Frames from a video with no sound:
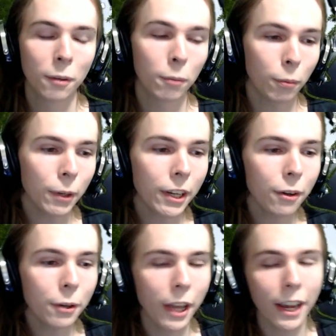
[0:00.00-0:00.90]
But we did
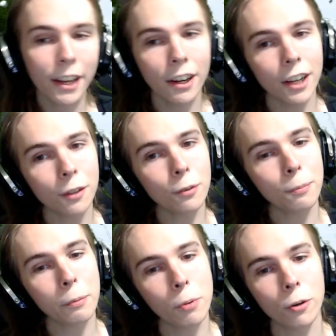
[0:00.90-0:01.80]
okay. I used
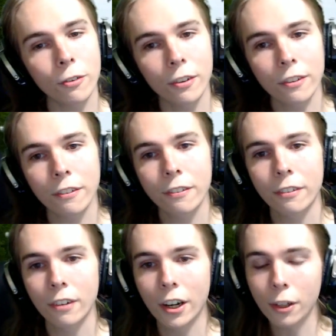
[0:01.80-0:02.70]

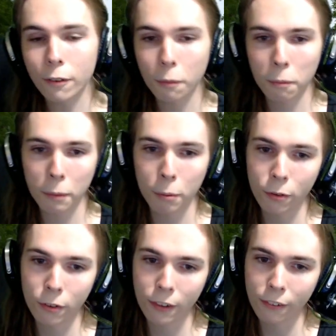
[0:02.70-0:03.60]
some of my
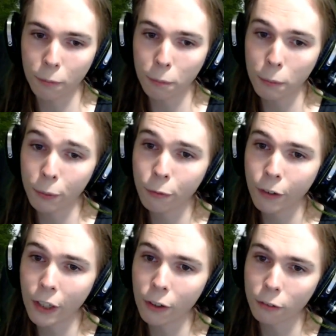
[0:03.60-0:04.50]
potions on people who
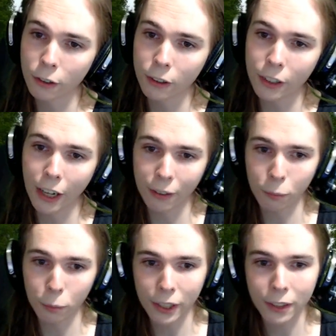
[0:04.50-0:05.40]
fell over,
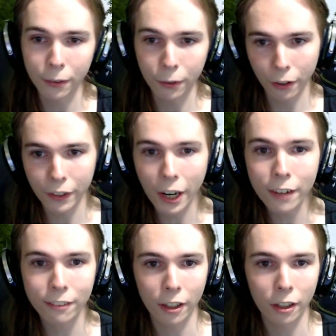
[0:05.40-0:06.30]
and we killed all the
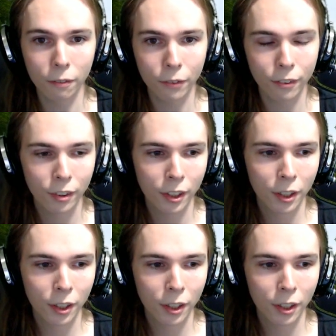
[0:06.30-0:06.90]
ice elves.